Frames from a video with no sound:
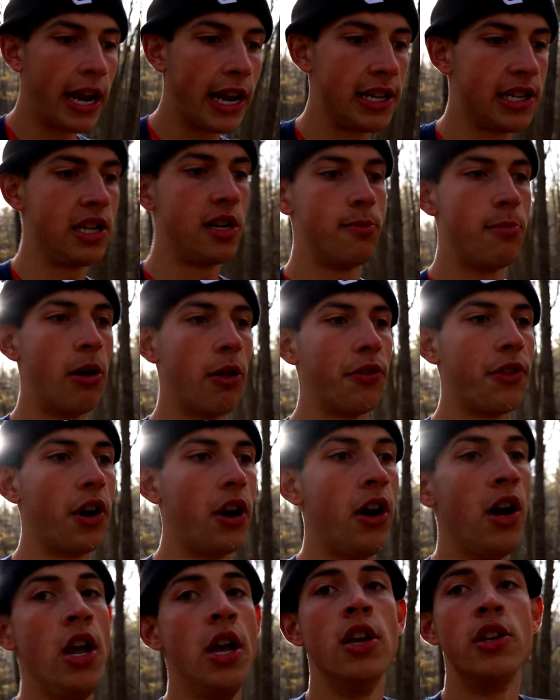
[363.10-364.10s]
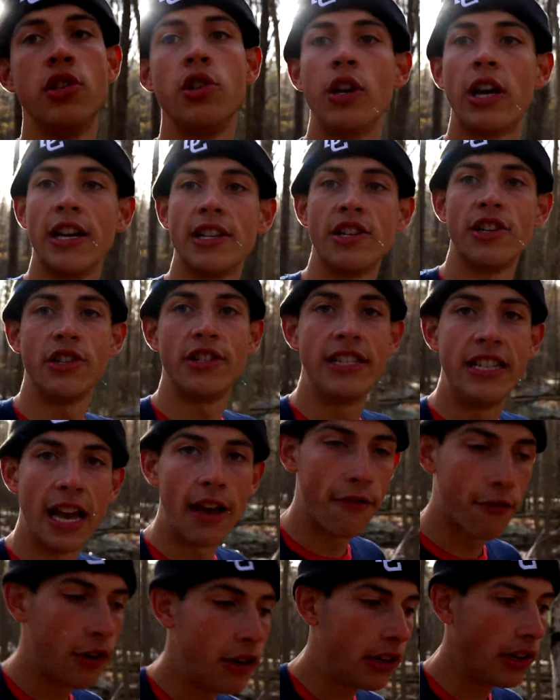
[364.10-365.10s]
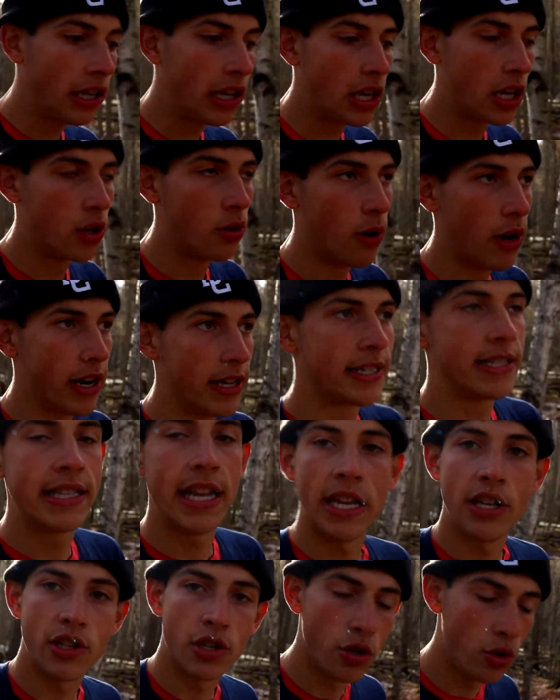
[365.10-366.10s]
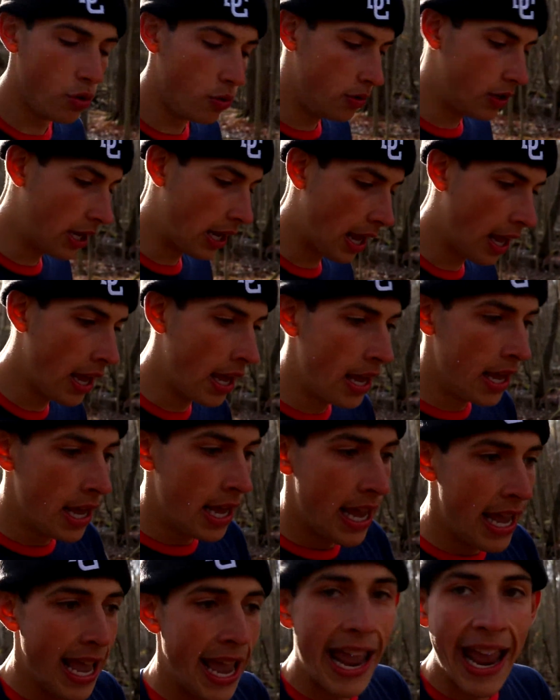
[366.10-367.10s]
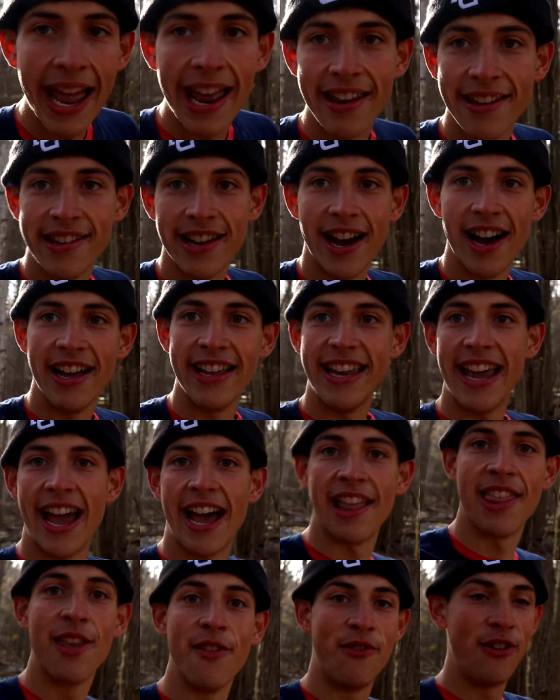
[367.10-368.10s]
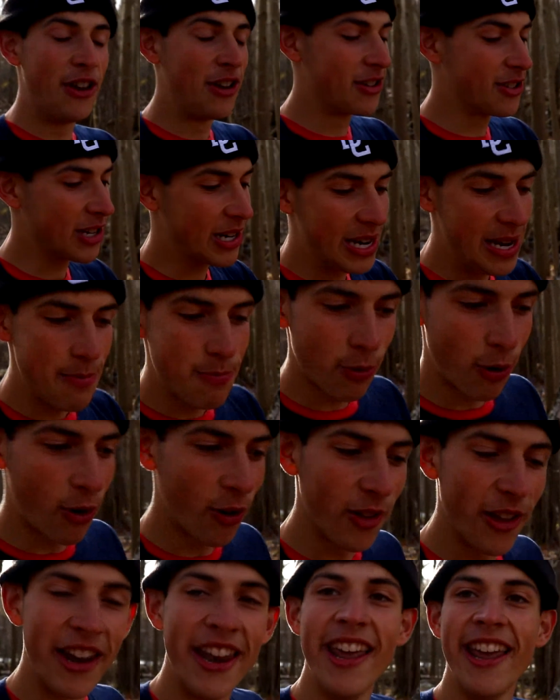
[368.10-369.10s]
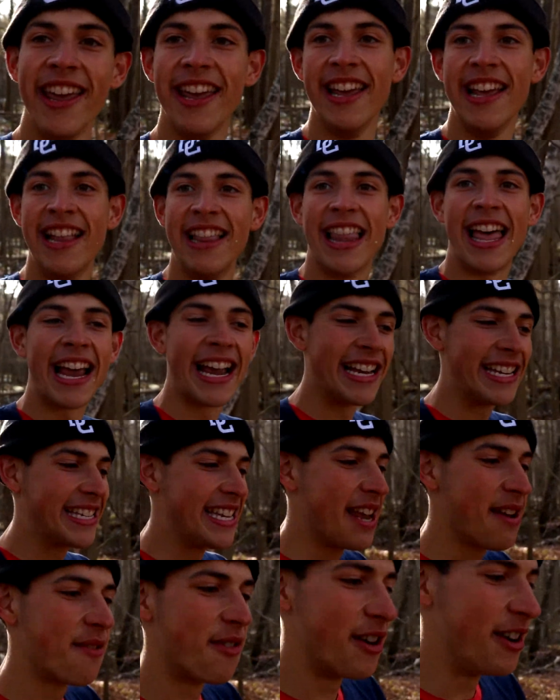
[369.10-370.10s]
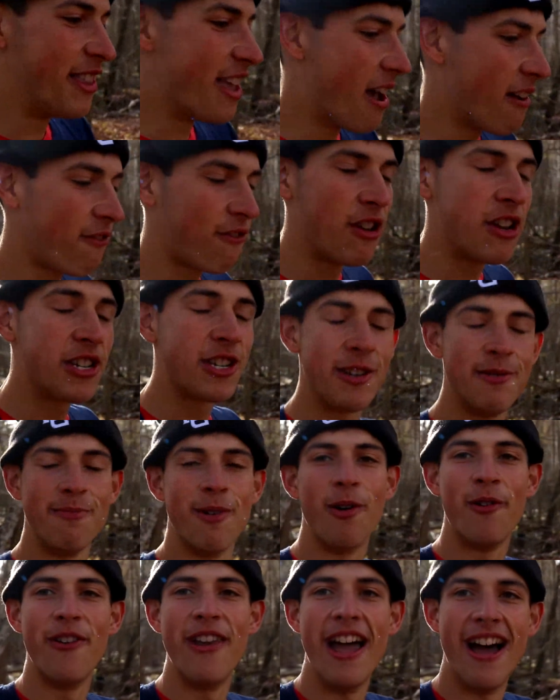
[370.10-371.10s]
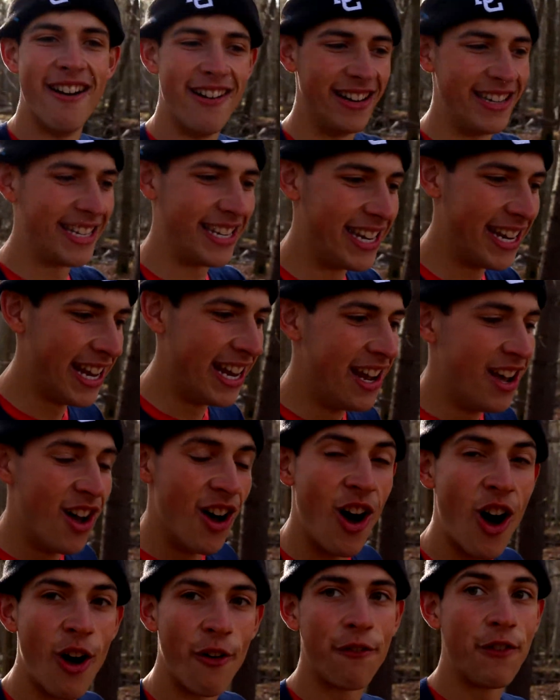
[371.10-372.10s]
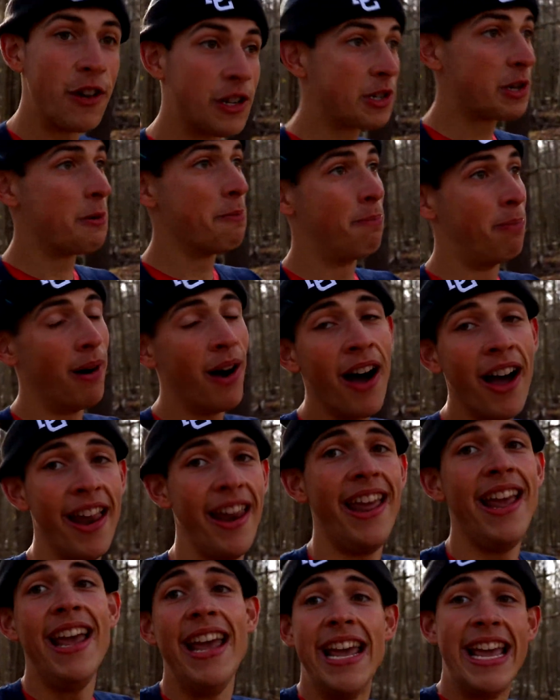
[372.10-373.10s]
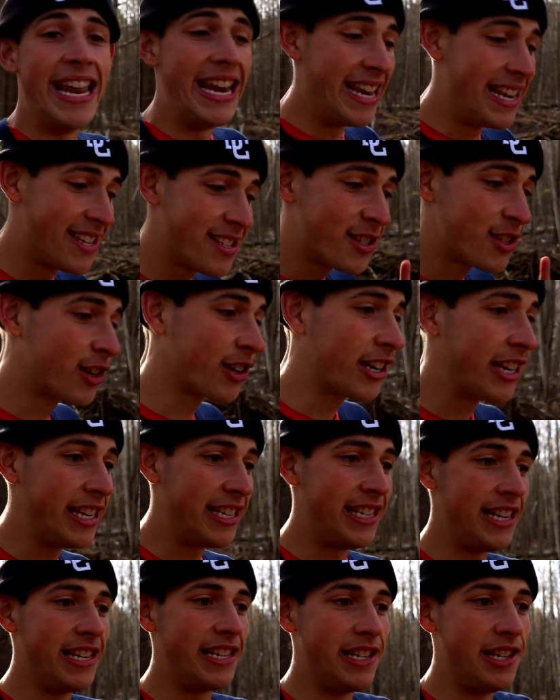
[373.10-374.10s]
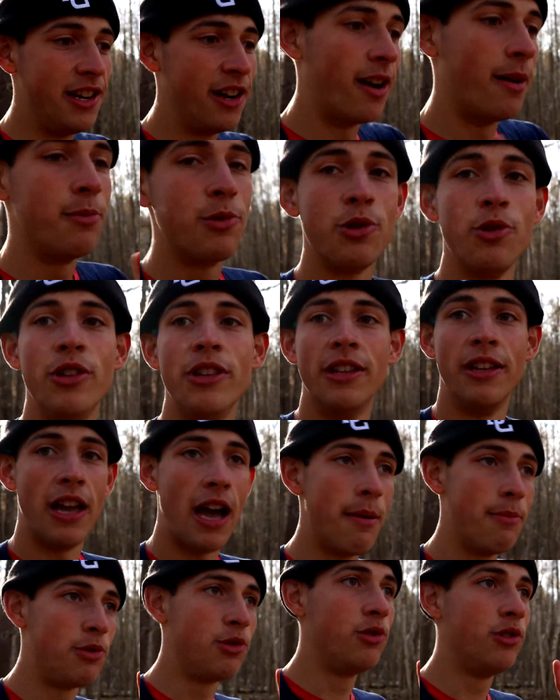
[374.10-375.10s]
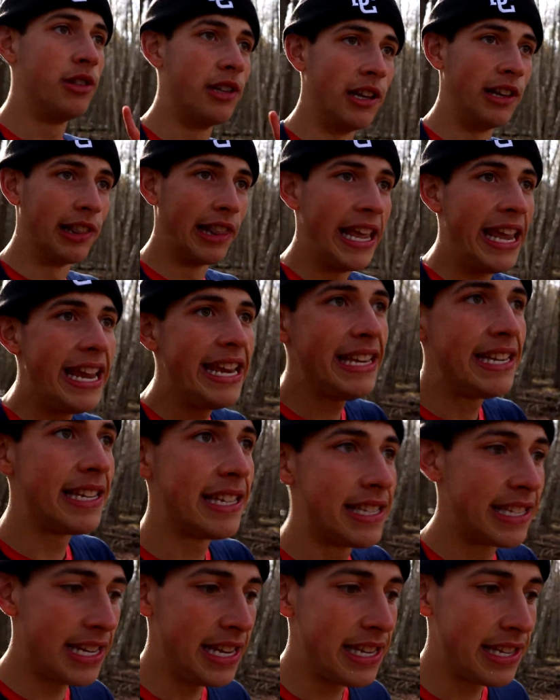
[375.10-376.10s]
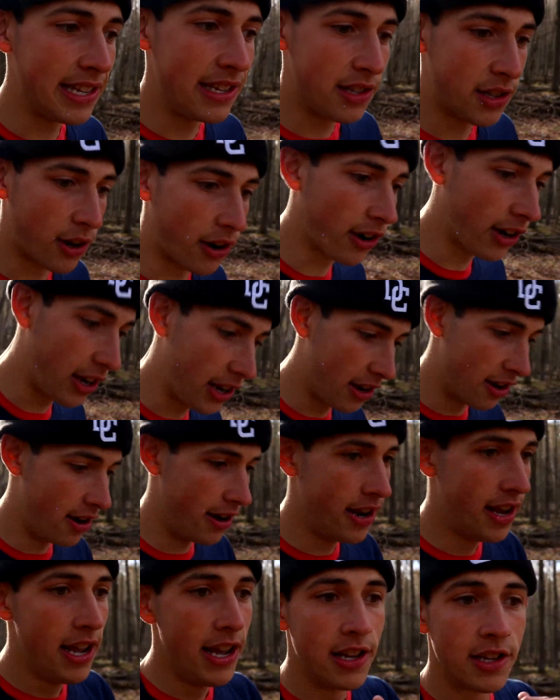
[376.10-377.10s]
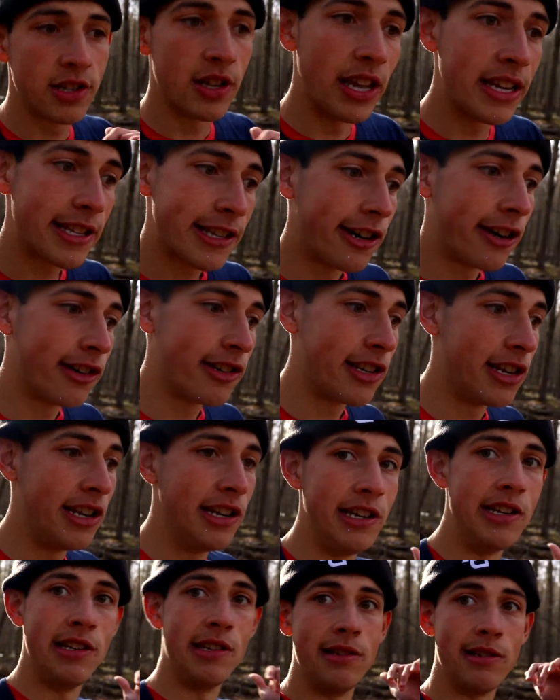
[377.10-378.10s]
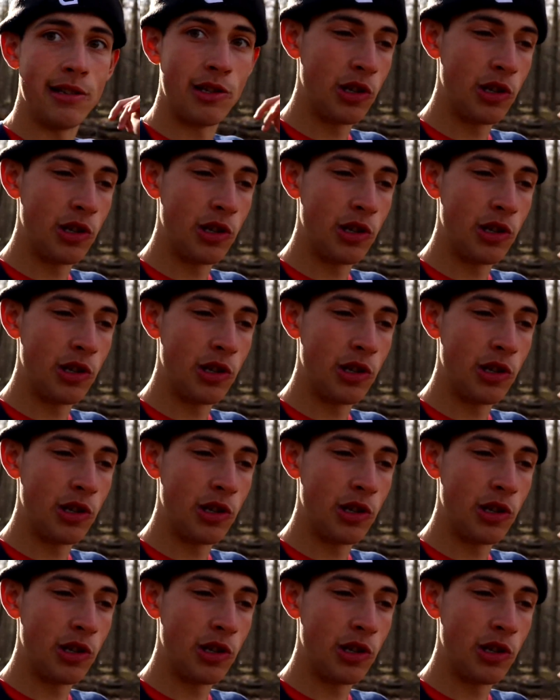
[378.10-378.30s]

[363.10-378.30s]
catching them out there, so you guys are definitely gonna want to stay tuned. And yeah, the videos will keep rolling. Like I said, we're in that fishing mode now. It's all fishing, but it is turkey season here. I'm doing the late season turkey hunt, so that starts in